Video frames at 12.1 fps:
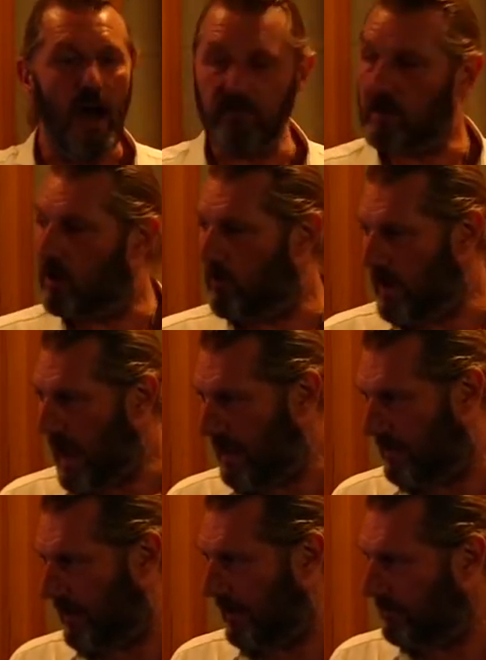has
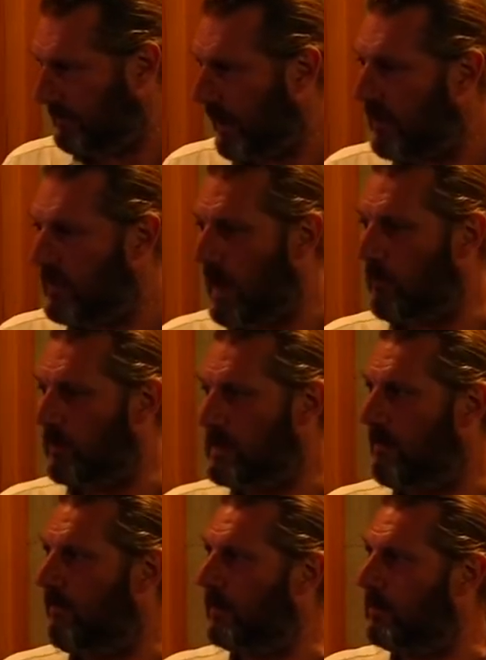created. There were
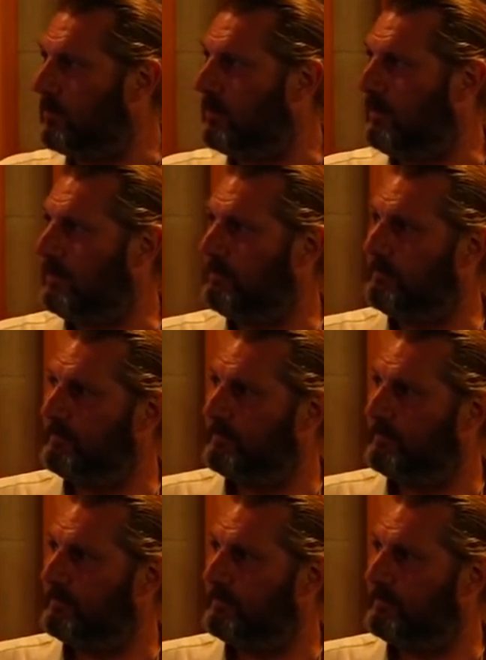difficulties.